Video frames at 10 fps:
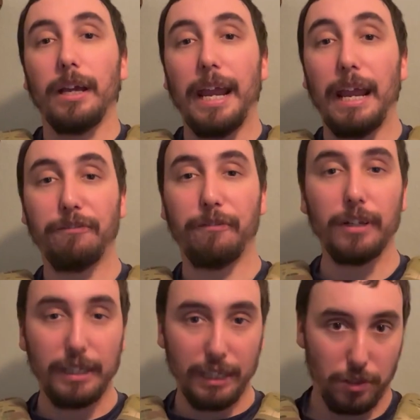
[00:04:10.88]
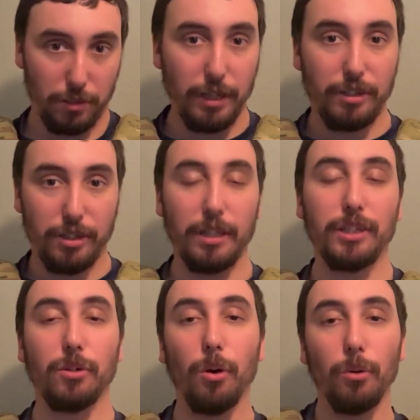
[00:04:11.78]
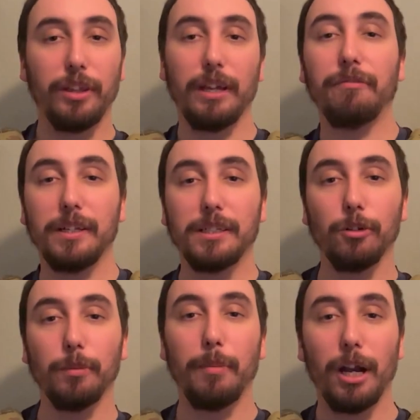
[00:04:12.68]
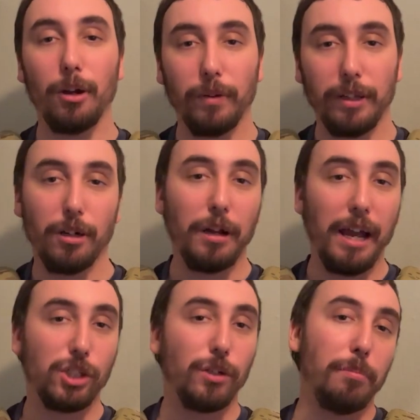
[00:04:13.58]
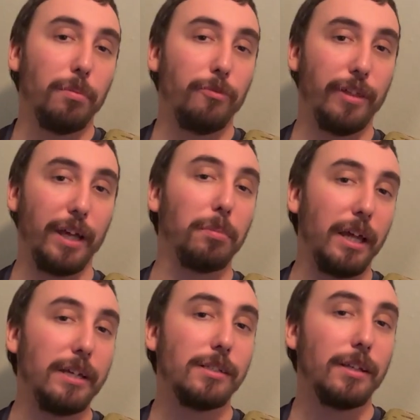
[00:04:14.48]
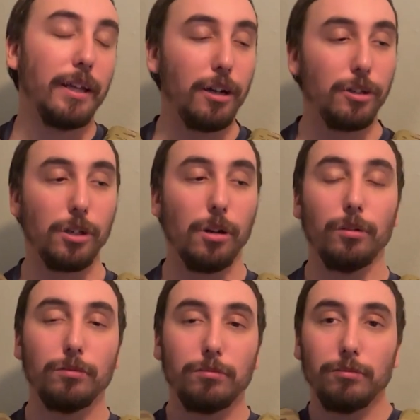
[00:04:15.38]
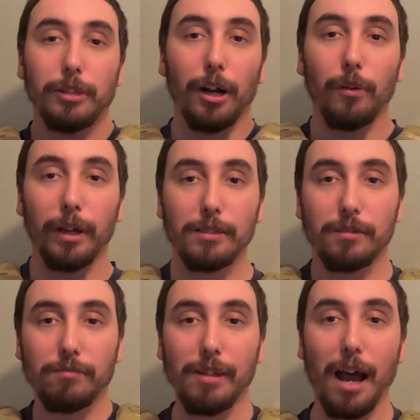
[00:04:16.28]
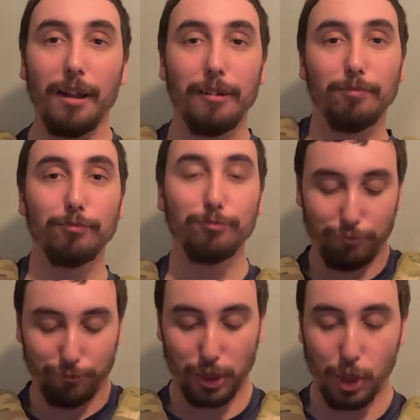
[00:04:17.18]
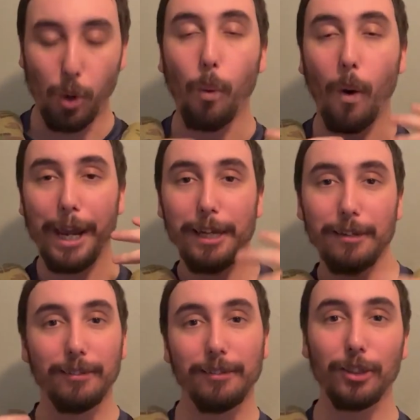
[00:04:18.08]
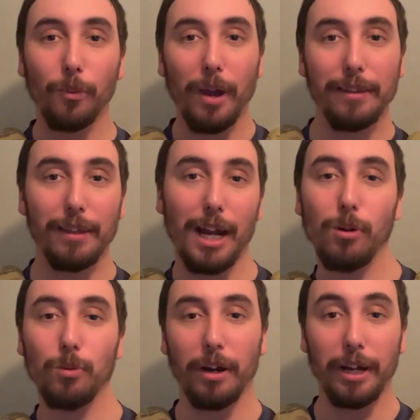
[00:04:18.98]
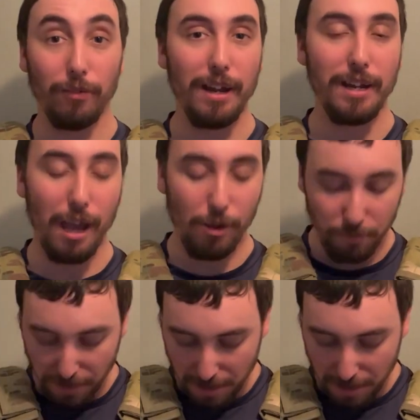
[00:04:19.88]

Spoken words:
If this whole thing fits a little bit better when there are actually thick plates in there, so, it's not quite the way that I would want it right now.